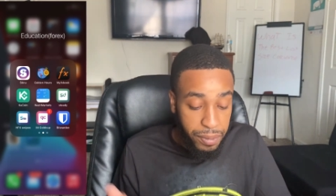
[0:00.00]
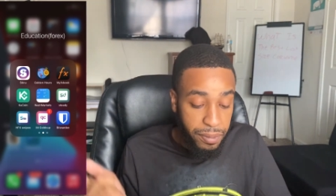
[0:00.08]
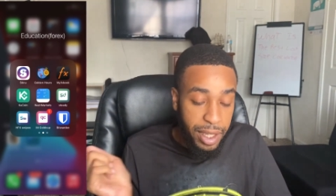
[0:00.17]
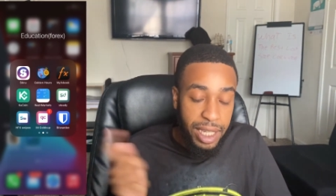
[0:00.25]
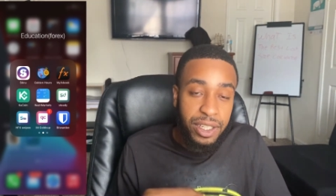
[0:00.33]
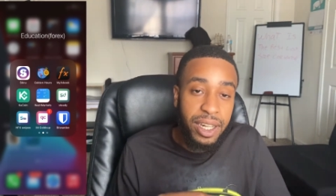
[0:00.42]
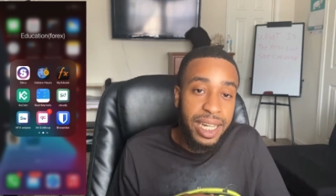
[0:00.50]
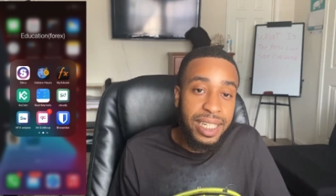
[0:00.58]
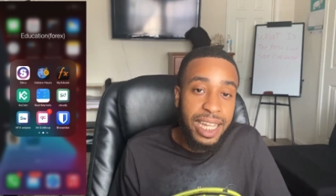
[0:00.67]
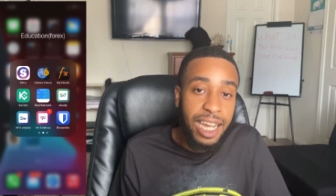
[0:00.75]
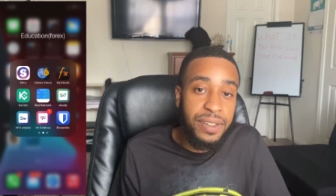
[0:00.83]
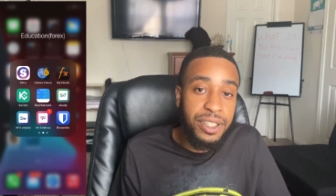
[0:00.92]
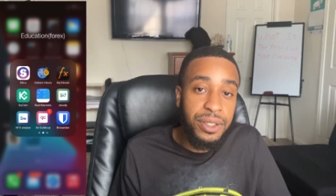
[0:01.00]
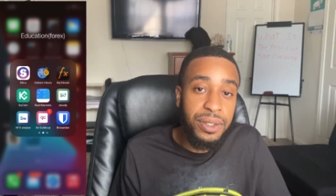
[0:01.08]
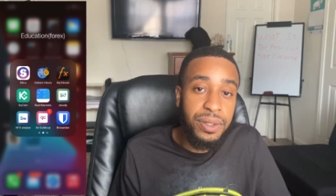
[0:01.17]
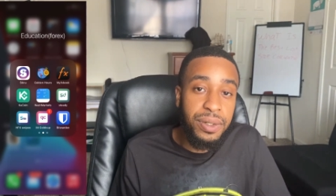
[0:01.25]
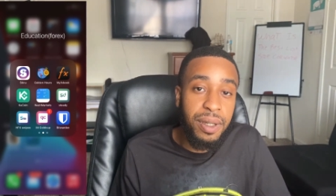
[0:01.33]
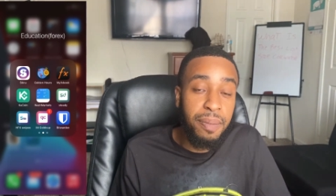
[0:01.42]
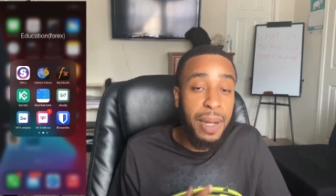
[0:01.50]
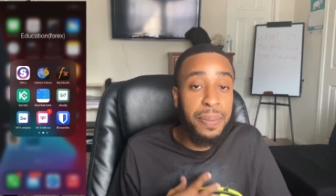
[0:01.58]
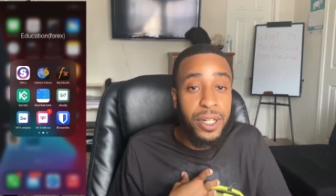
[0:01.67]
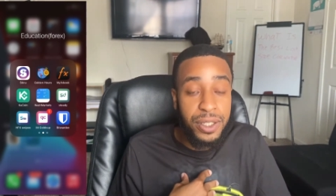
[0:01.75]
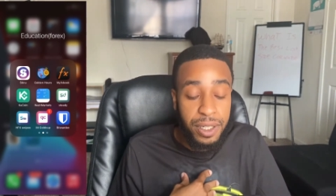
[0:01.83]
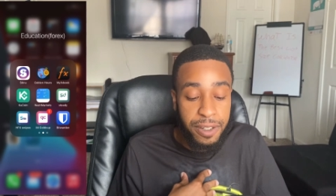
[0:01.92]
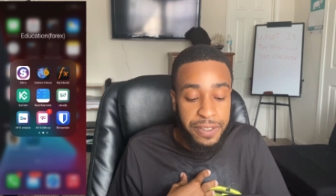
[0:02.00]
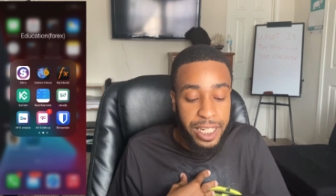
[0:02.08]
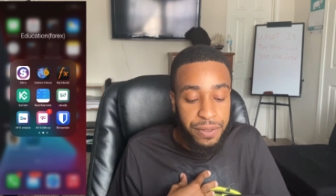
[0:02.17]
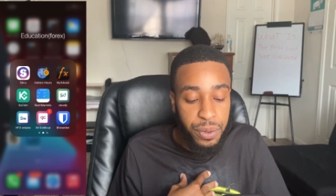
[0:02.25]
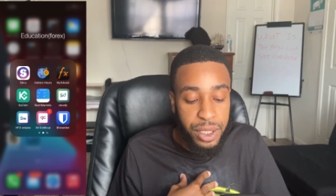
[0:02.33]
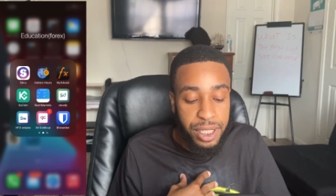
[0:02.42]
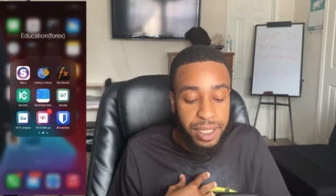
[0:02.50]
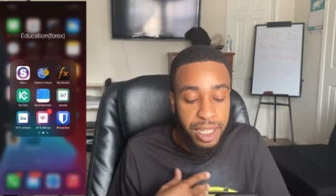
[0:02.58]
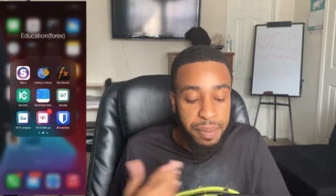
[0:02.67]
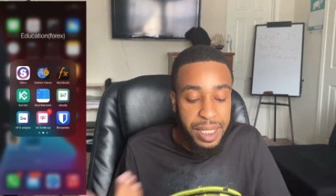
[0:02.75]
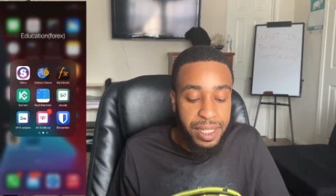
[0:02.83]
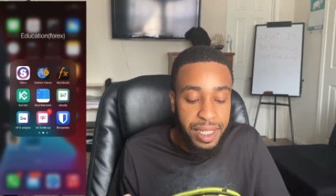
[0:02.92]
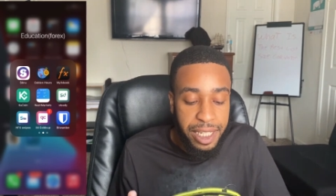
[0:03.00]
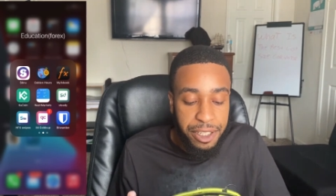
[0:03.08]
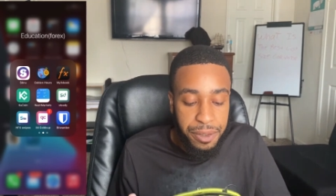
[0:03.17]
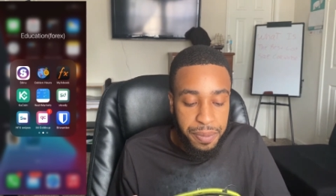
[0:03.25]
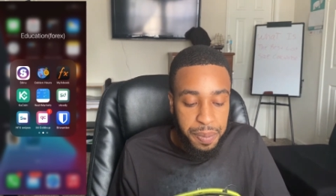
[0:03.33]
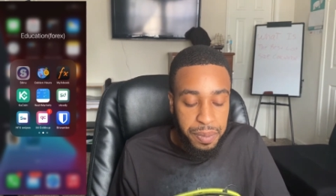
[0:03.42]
let's go ahead and dive into my personal favorite, which is going to be Stinu.